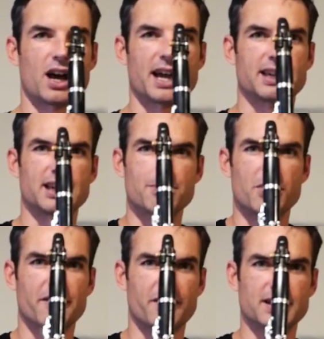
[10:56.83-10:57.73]
I can keep
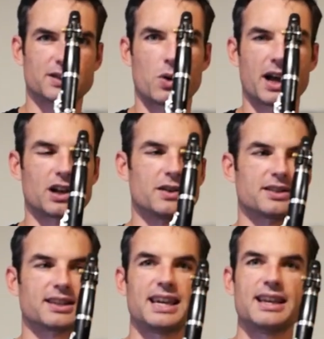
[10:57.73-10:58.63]
my fingers quite close
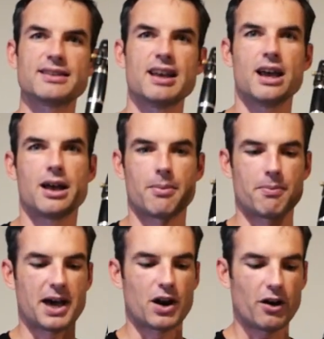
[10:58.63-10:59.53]
to the keys.
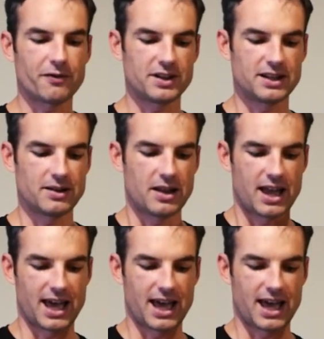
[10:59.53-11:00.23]
But often,